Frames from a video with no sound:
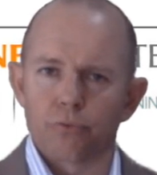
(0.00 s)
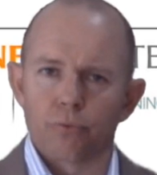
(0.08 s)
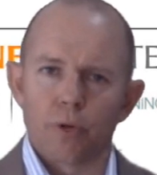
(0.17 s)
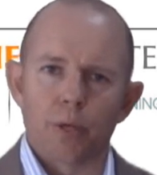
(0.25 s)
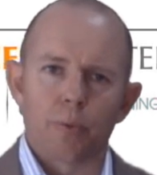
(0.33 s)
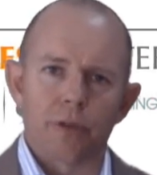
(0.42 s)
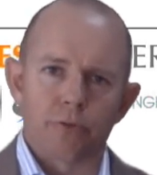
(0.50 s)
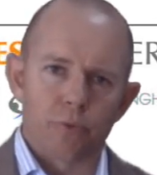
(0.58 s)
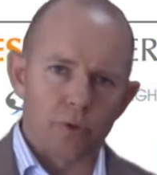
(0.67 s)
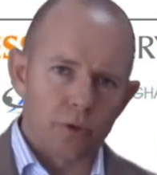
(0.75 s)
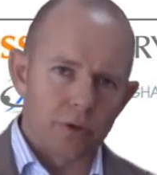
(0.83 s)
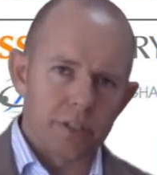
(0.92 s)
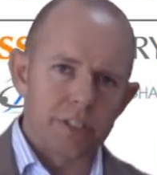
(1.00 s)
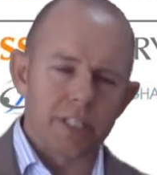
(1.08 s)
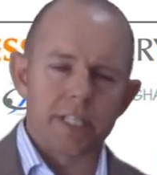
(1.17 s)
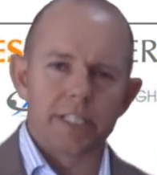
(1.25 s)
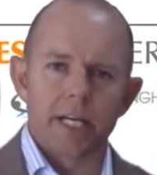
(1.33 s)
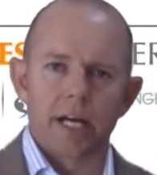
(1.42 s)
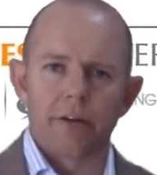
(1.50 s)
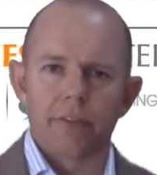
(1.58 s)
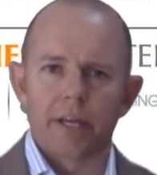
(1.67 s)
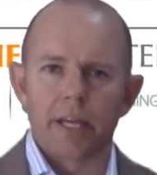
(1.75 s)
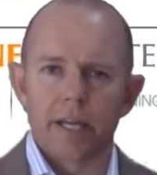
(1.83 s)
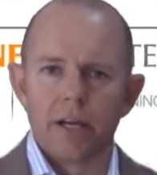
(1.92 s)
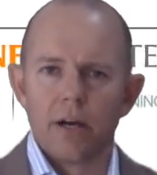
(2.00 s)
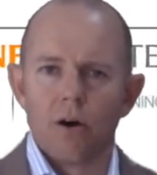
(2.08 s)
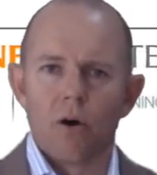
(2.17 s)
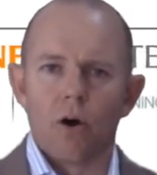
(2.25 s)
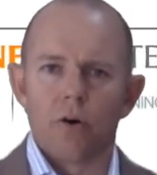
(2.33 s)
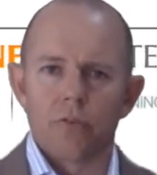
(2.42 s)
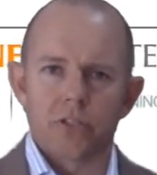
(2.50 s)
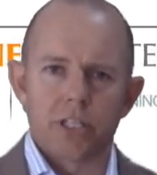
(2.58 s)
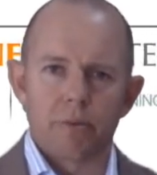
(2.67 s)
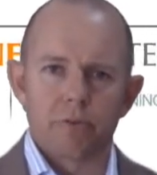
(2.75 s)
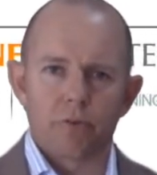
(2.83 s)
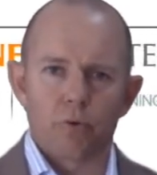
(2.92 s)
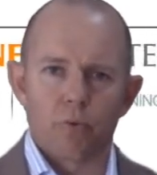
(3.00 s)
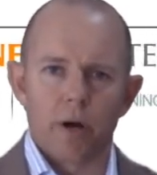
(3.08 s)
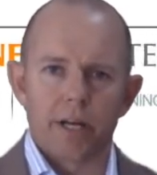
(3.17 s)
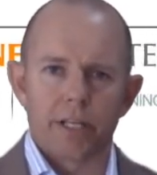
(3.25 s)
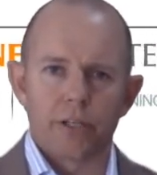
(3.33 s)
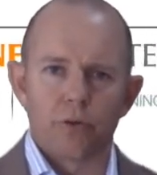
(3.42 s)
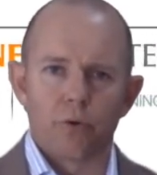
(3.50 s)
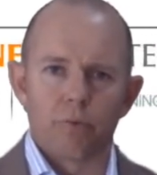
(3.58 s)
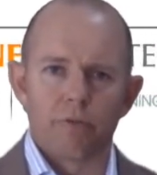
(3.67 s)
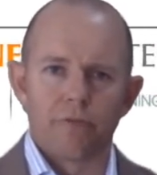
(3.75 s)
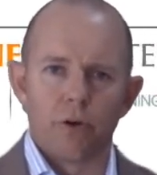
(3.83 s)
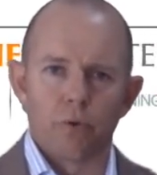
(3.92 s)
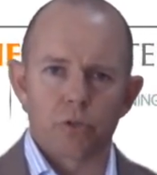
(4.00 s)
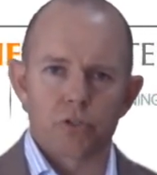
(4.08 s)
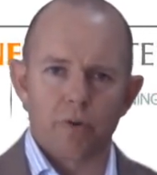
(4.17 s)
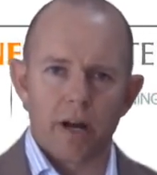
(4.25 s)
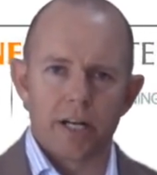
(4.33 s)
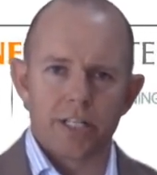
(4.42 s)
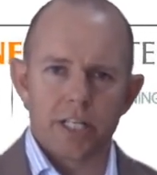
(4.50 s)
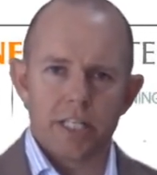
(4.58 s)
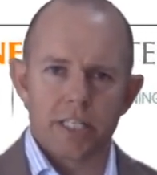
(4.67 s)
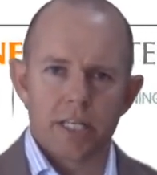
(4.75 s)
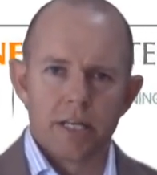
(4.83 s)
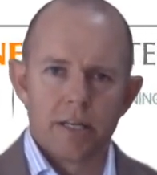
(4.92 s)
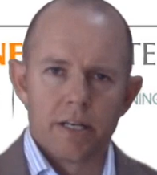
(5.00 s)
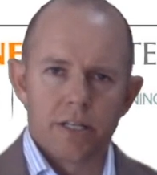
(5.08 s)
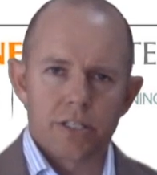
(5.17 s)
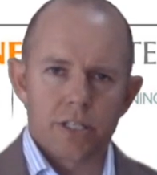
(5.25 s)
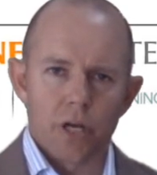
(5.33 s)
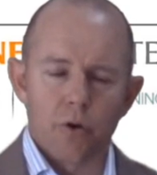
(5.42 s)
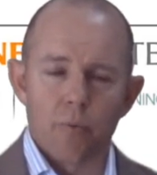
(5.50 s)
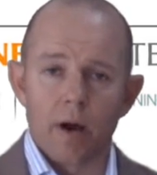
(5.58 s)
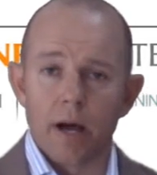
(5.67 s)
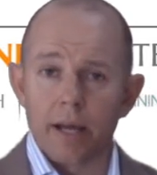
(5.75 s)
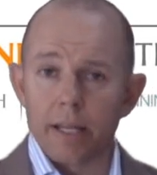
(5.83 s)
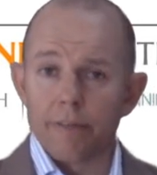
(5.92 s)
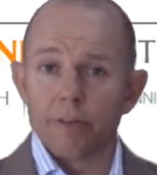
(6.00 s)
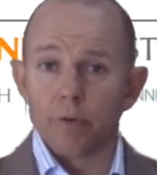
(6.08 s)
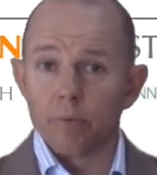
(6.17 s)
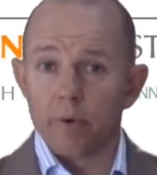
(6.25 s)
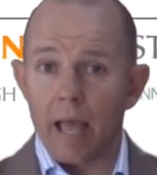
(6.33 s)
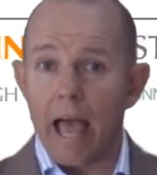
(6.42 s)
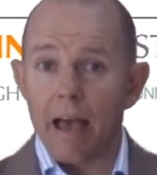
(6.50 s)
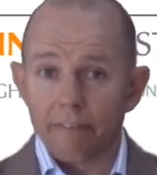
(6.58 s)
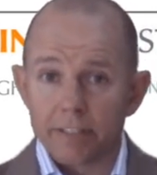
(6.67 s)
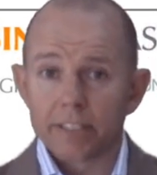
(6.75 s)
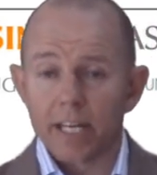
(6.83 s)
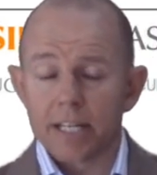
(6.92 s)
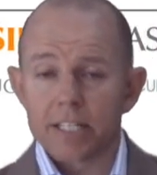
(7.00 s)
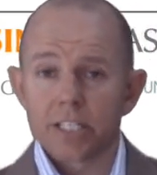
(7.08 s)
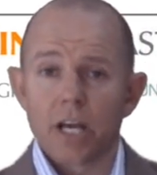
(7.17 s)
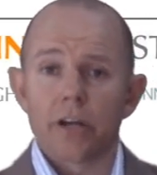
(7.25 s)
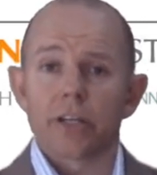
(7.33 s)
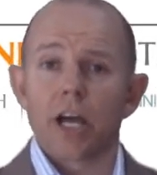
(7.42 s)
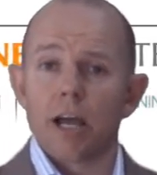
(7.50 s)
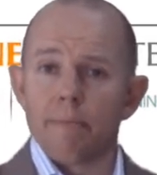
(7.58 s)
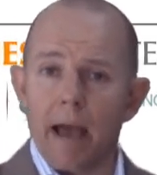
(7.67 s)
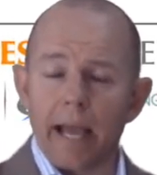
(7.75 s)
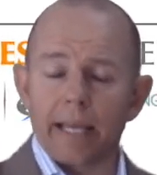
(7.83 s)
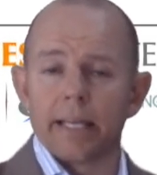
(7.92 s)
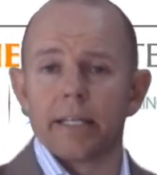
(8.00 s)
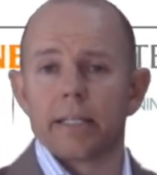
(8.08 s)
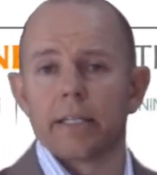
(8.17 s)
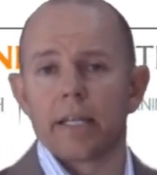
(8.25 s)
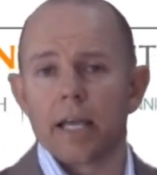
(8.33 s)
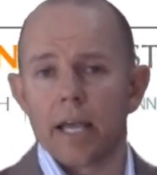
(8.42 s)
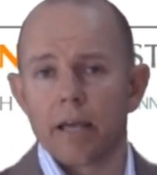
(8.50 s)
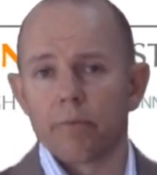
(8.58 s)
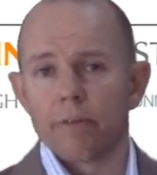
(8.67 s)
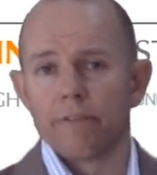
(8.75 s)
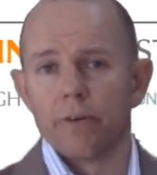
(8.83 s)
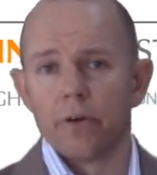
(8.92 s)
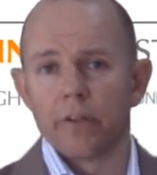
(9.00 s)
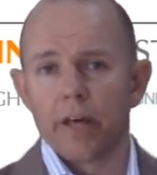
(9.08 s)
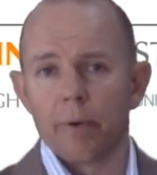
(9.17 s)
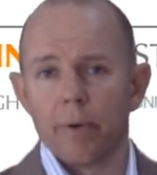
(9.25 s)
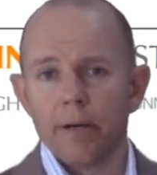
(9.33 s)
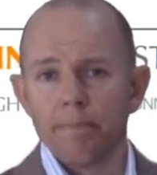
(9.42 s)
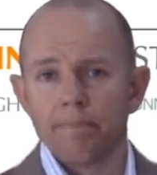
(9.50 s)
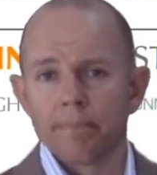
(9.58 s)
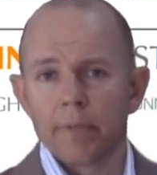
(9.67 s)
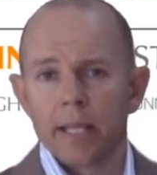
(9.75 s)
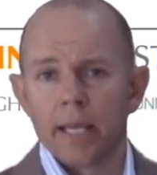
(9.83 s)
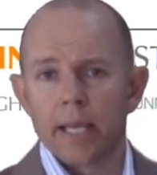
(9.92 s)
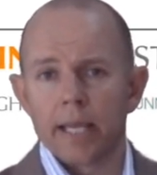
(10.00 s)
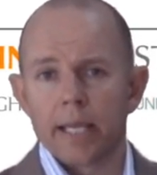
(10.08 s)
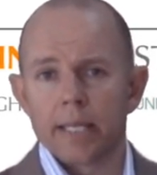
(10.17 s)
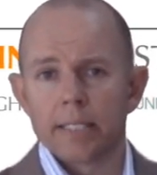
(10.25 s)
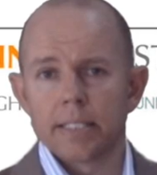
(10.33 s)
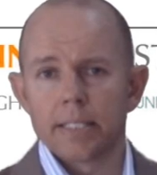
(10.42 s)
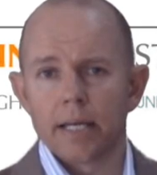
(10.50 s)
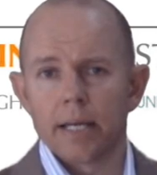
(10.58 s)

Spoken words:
3, we went through a lot of detail there on the steps of creating your referral strategies. So if you haven't done so, go back and refer to that one, and